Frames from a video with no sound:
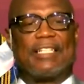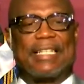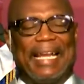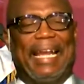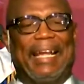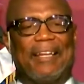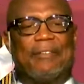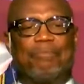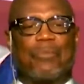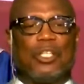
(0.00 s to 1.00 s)

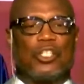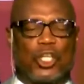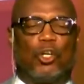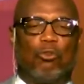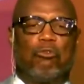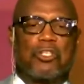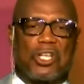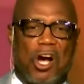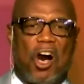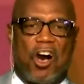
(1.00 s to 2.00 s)
skin tones
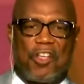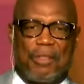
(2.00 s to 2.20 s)
are,